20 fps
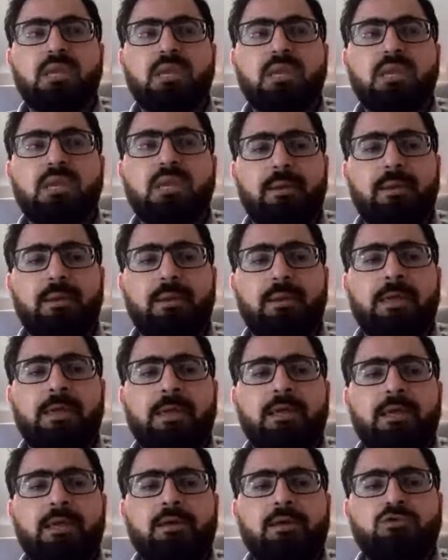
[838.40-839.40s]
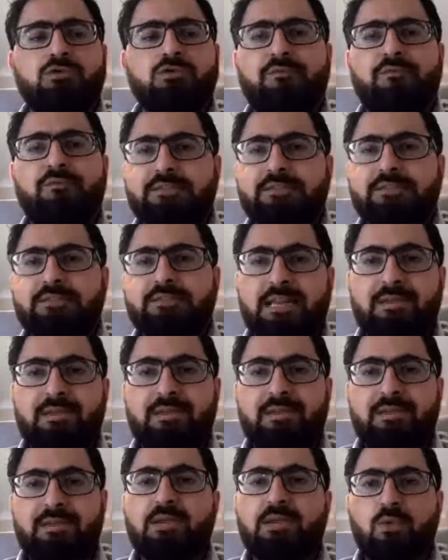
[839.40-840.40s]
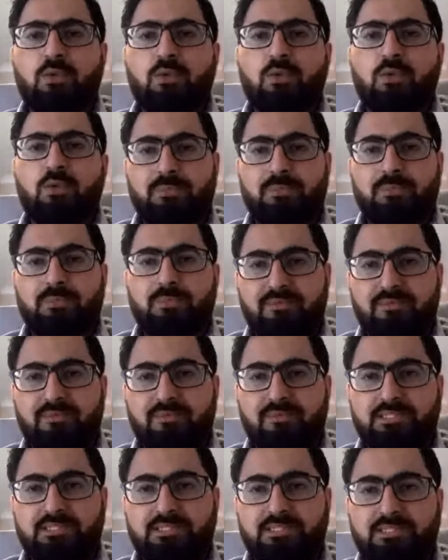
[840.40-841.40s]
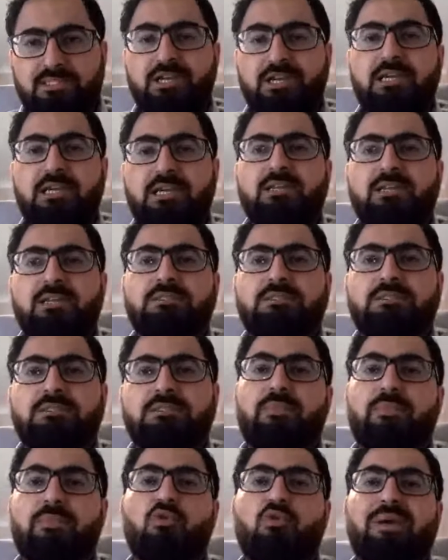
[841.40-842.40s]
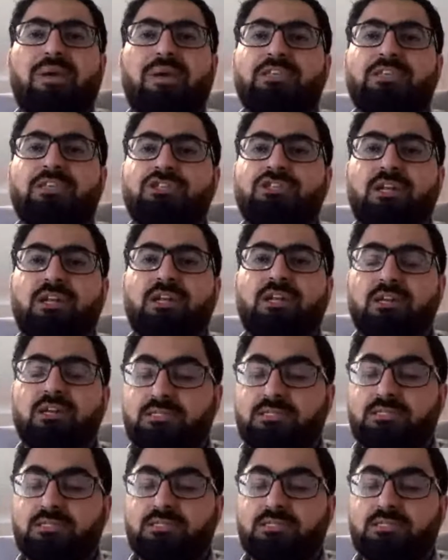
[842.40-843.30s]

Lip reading: So physically and mentally, we were not prepared for this journey. There were some people who made the journey didn't